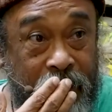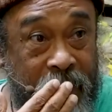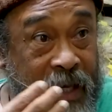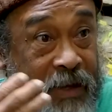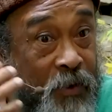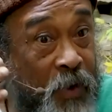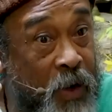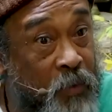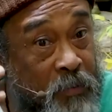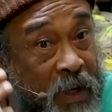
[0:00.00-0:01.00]
even
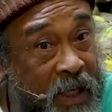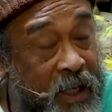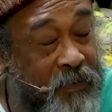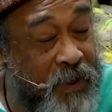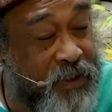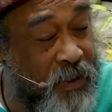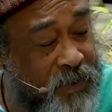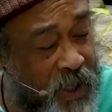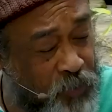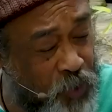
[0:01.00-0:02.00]
when we believe, and
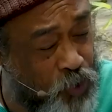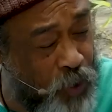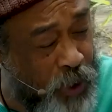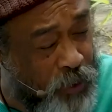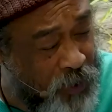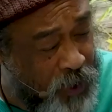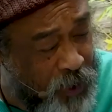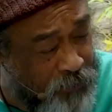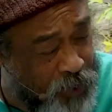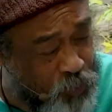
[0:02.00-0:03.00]
sometimes we try to
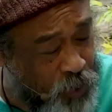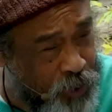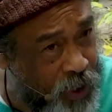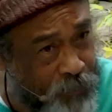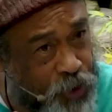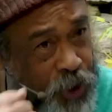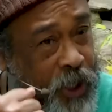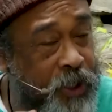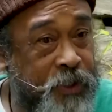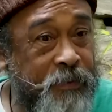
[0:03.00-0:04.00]
believe this will never
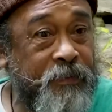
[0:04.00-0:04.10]
change.